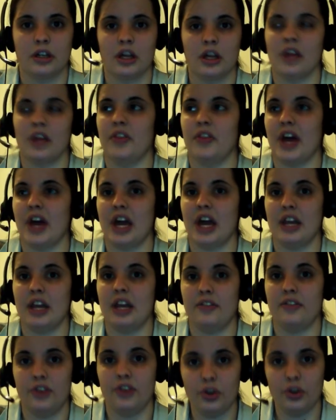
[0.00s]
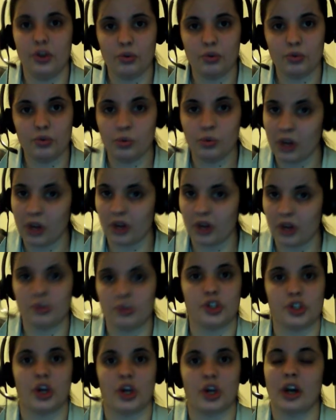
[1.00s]
that if you do not know what
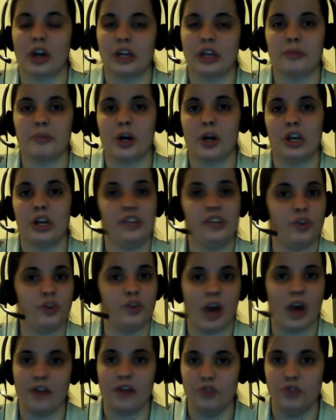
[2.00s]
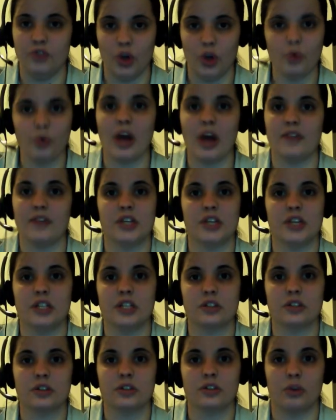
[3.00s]
you're talking about, and if you have no
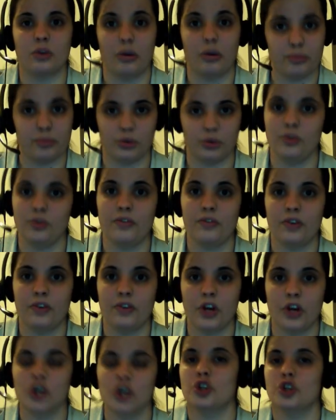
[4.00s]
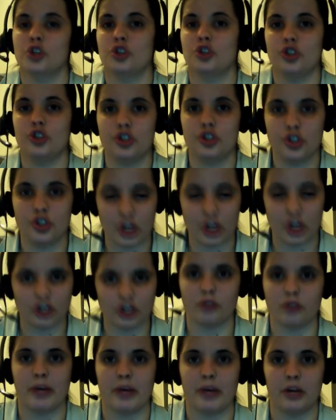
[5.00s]
evidence or proof, shut
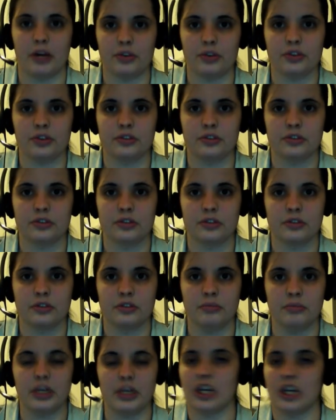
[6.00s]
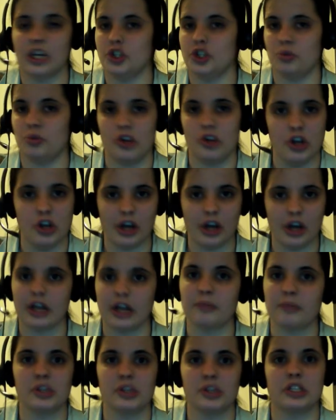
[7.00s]
your mouth. Because you are not
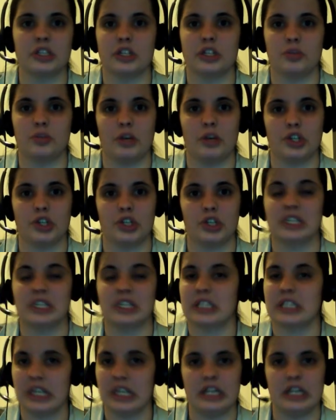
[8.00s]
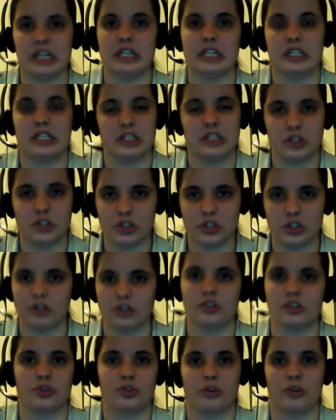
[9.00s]
helping this situation. This kid is in
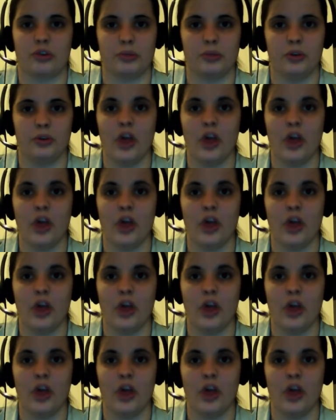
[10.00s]
serious trouble.